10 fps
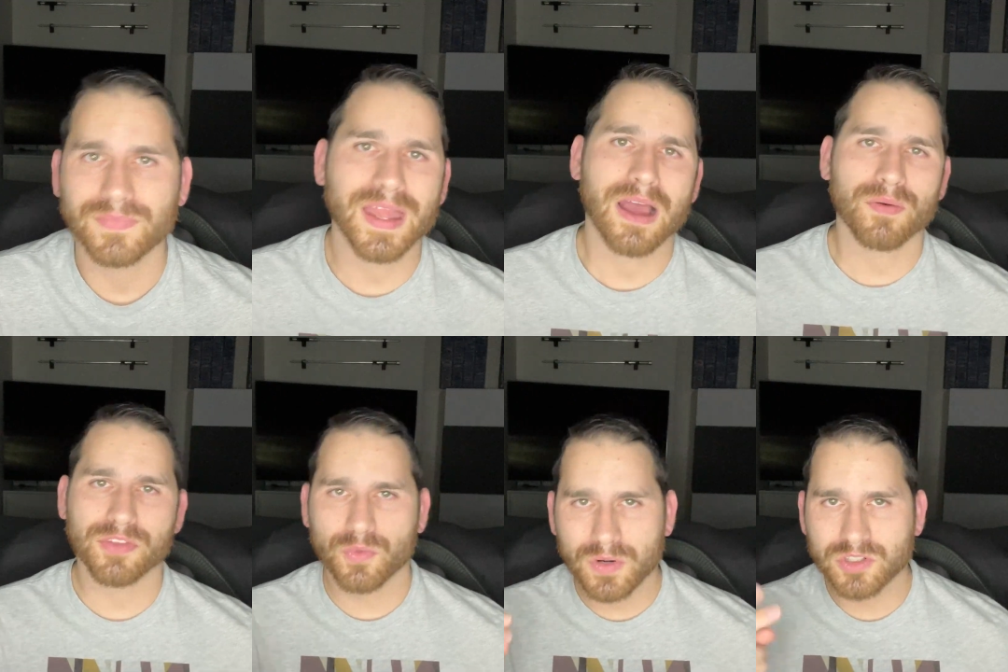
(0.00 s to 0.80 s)
Now,
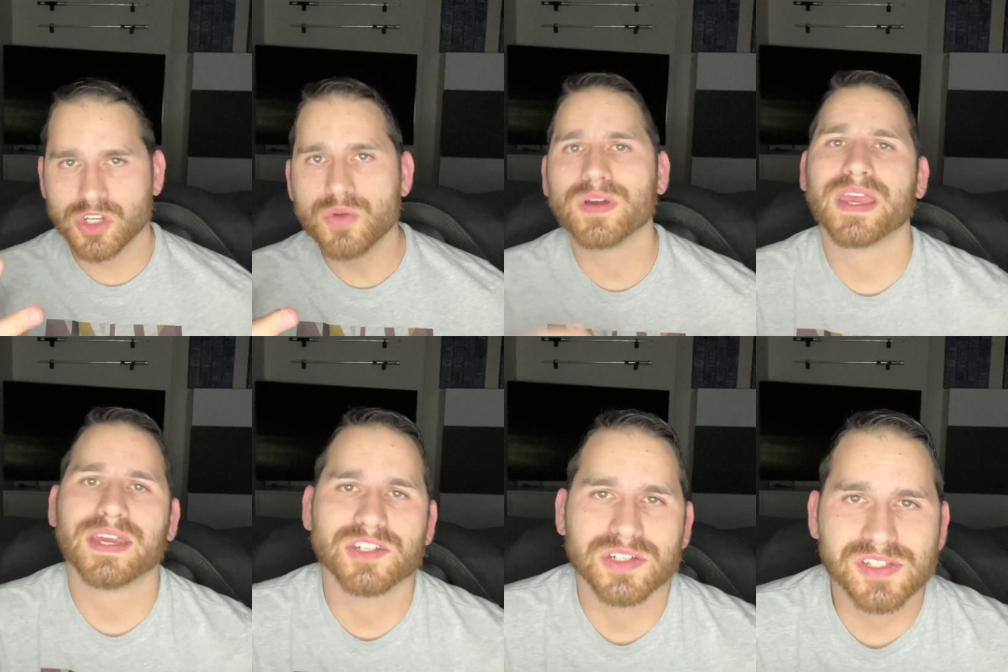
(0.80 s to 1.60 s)
there were 2
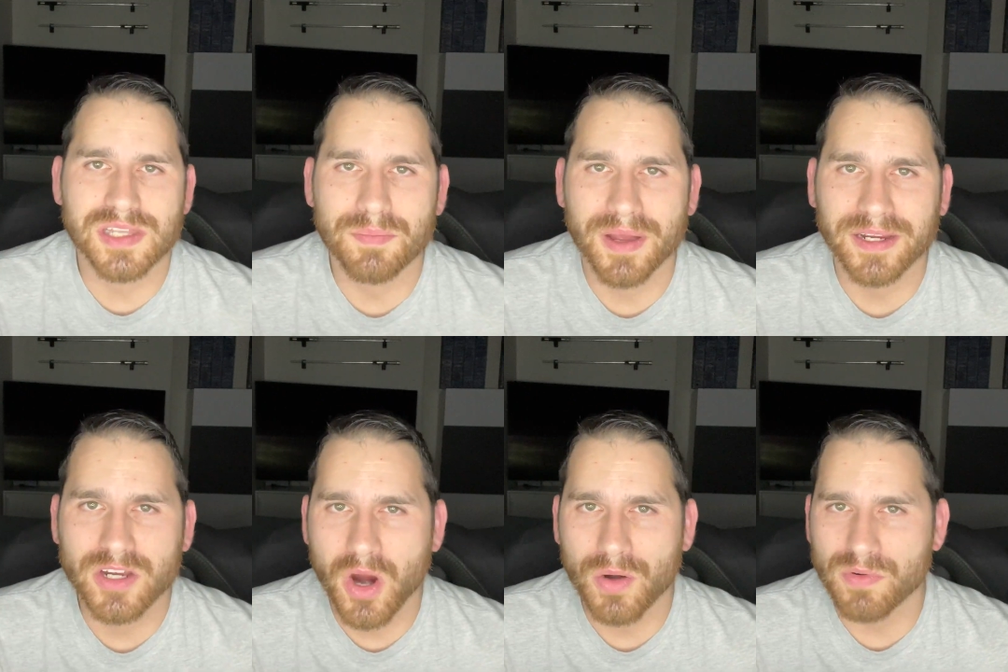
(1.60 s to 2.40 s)
occasions that my
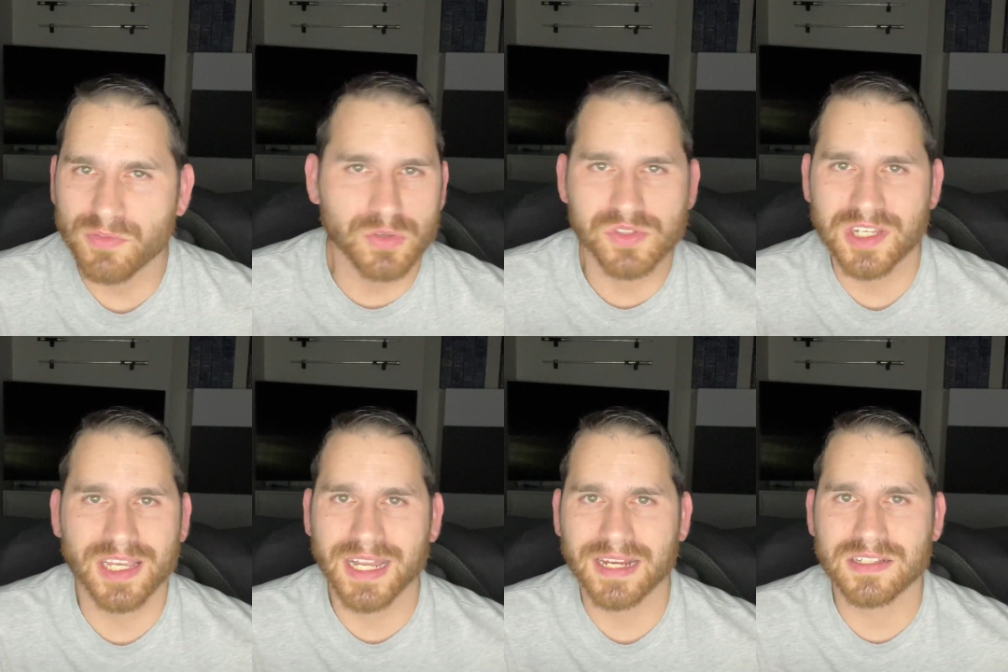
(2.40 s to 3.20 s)
car refused to
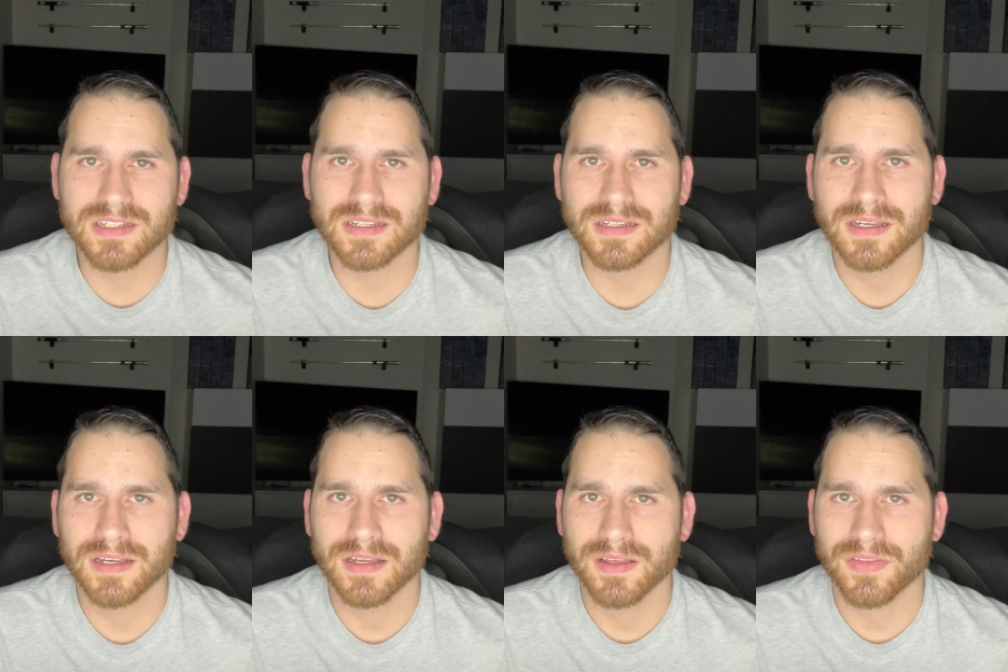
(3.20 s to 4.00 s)
connect to
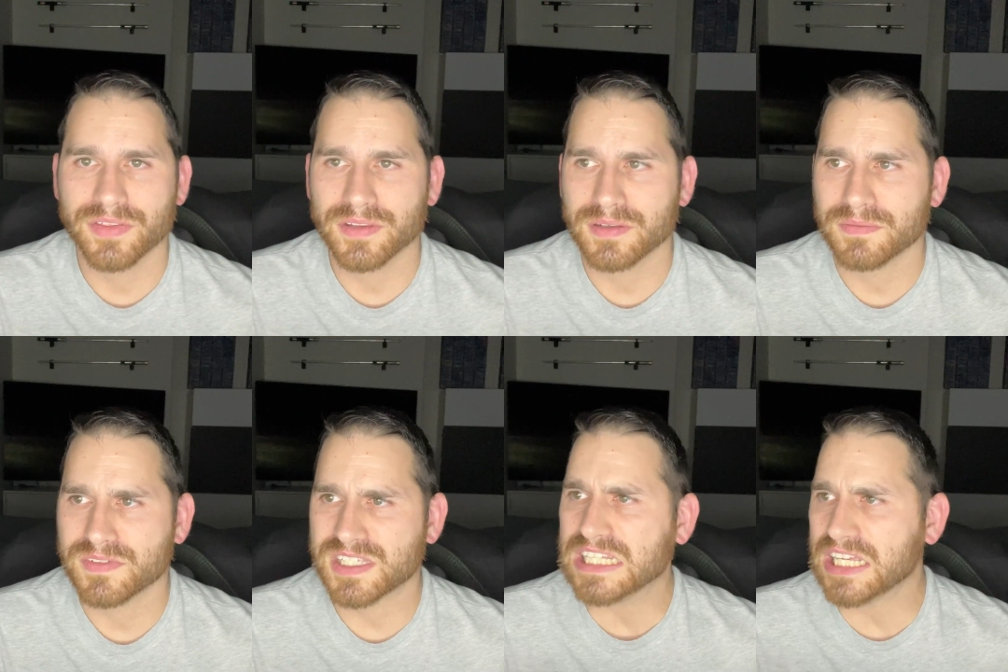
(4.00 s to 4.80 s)
the
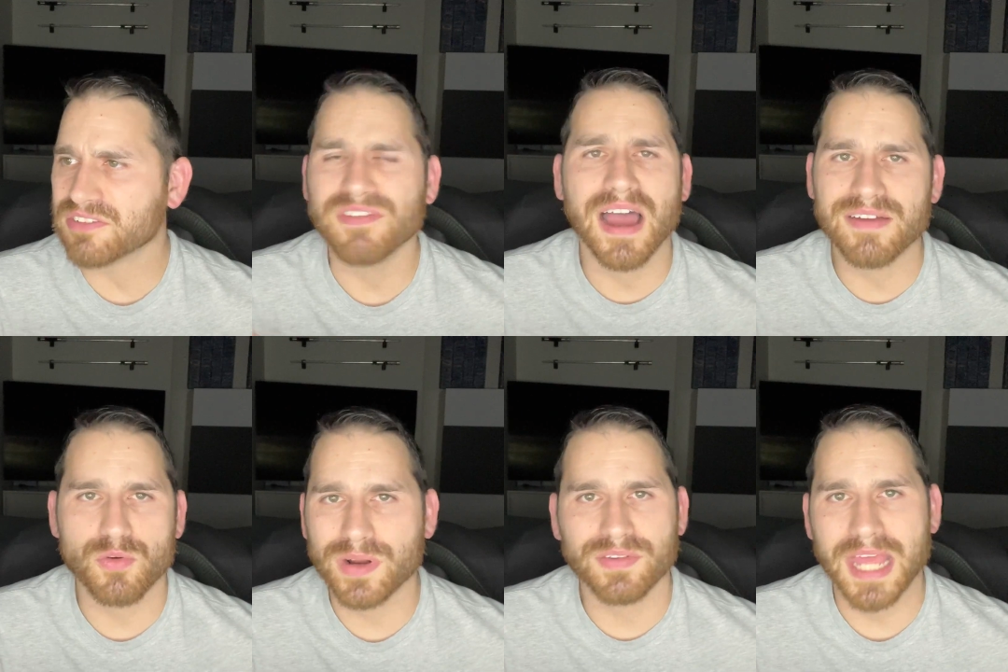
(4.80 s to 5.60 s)
Z-Link 5 or
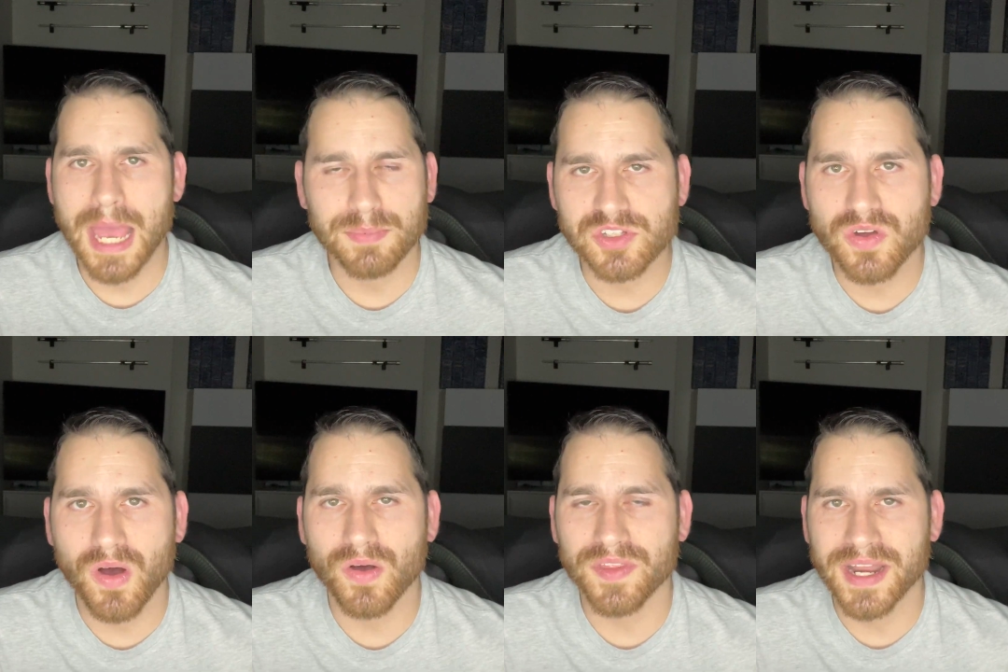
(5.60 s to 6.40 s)
whatever the app is
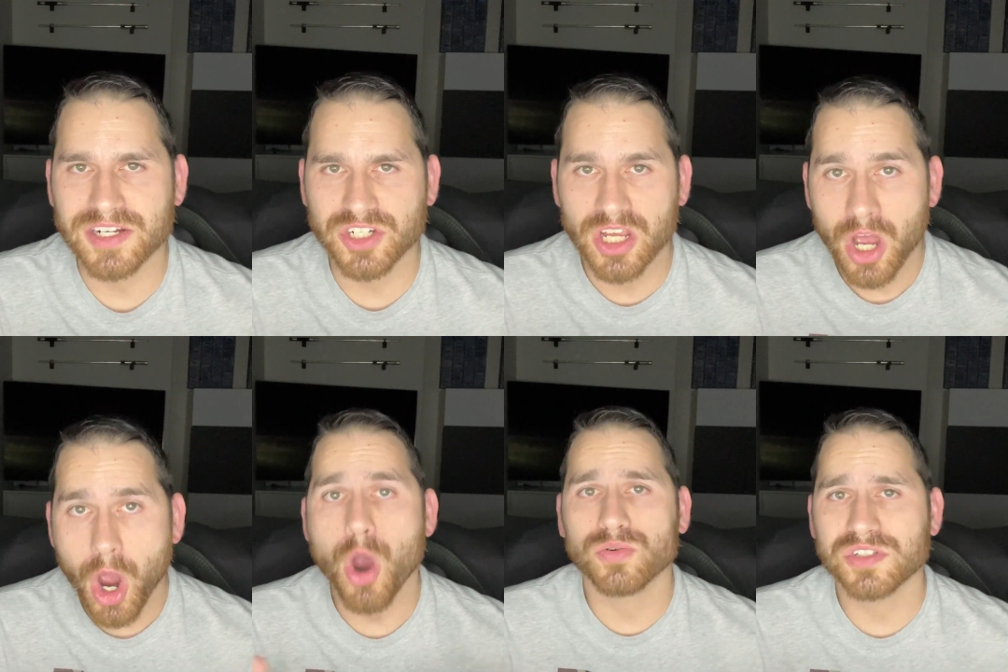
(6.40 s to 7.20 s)
called that actually
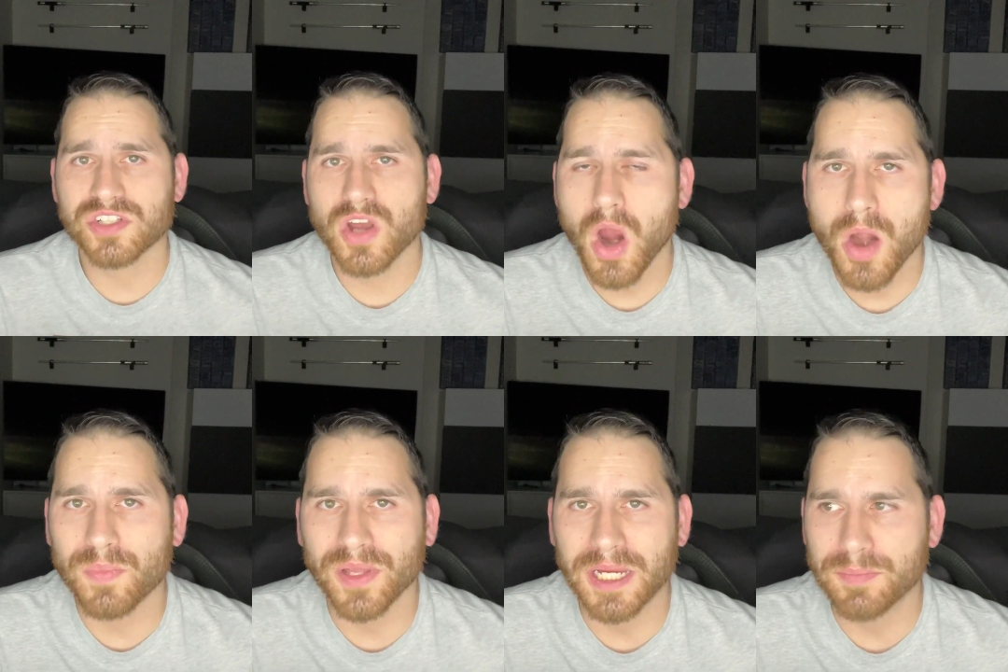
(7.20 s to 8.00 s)
hosts
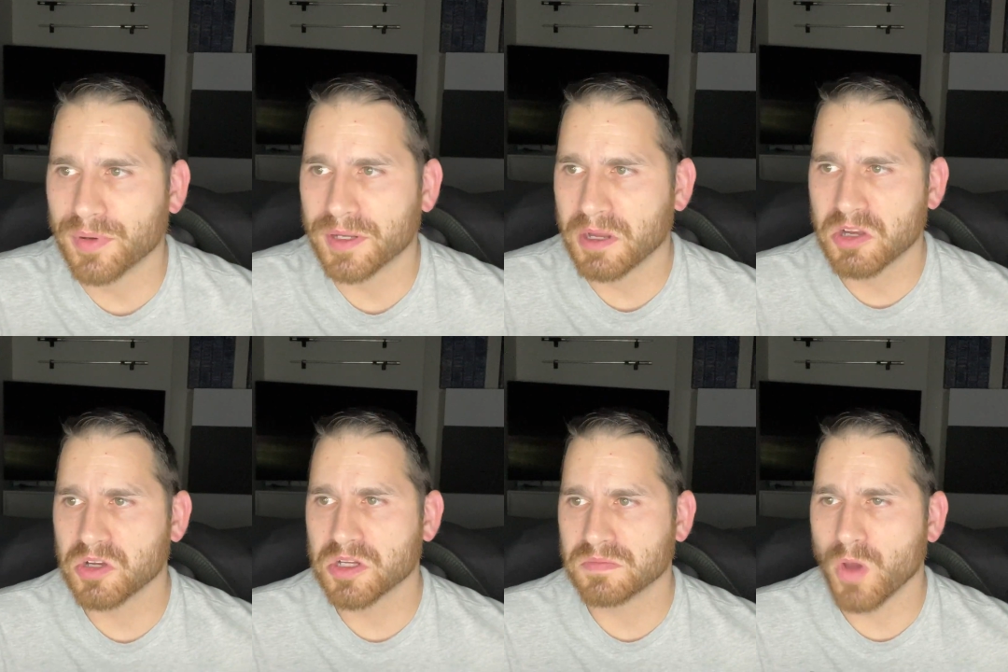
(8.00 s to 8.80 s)
CarPlay, but a
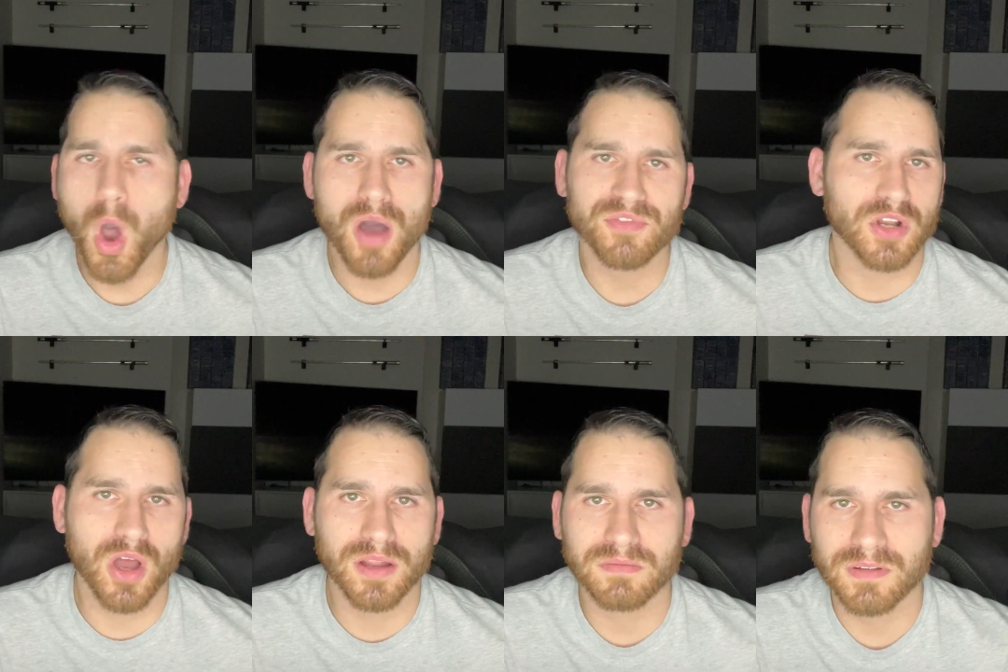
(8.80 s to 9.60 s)
good off and
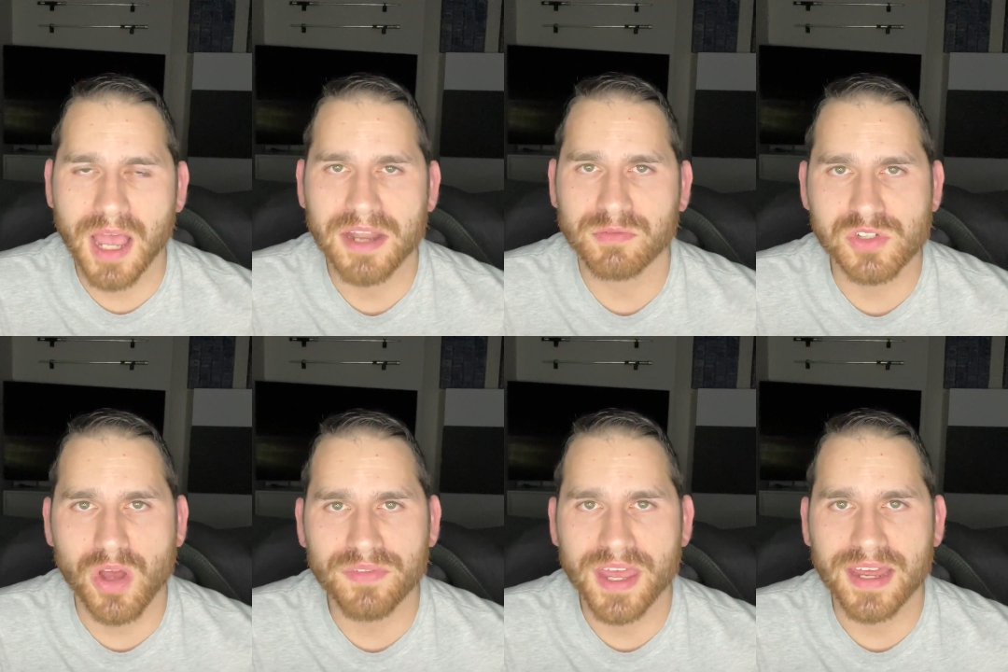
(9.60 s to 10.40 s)
on kind of
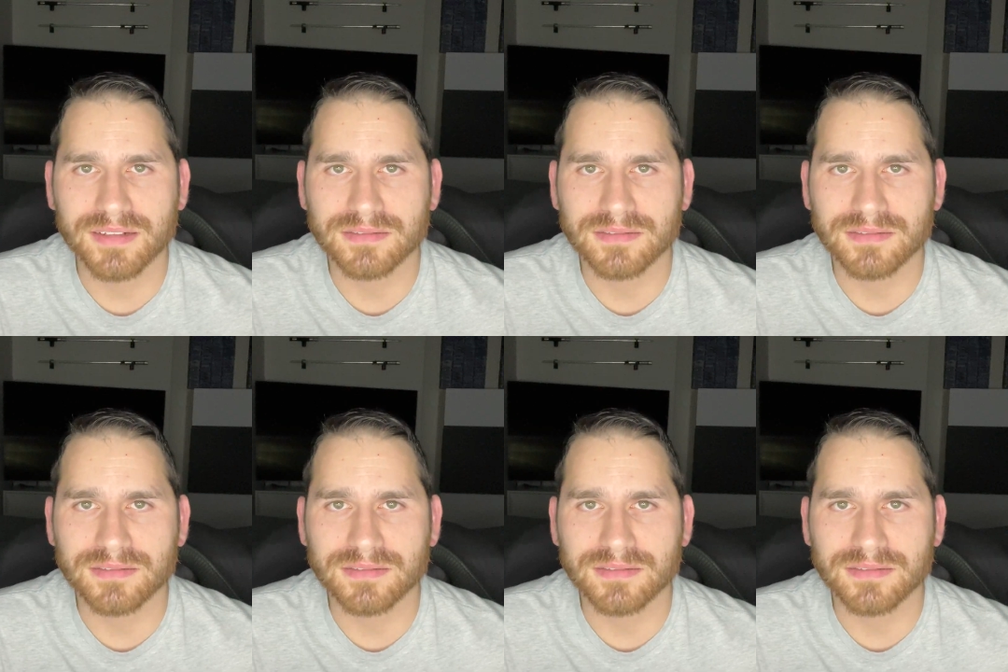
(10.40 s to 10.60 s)
resolved that.